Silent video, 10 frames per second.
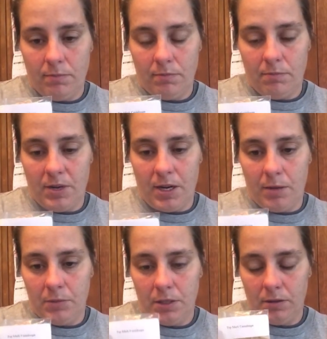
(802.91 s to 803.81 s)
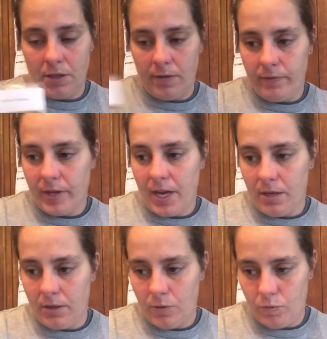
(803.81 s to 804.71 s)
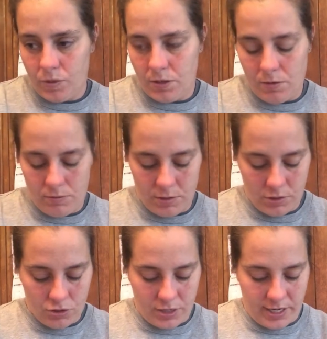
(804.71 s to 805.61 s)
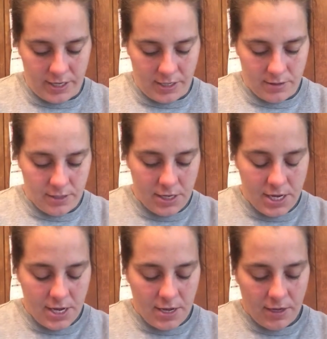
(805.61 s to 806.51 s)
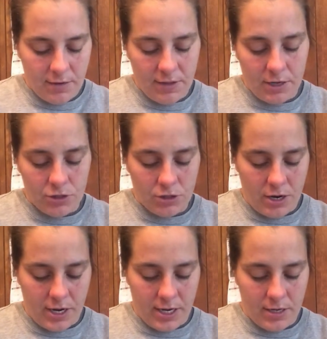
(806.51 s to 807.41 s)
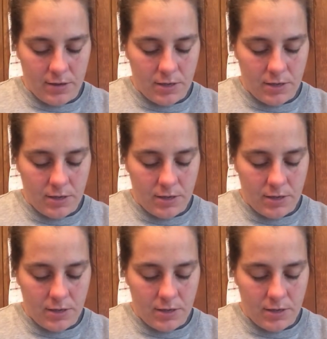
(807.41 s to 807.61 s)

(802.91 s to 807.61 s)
mom love cantaloupe, so give that a try.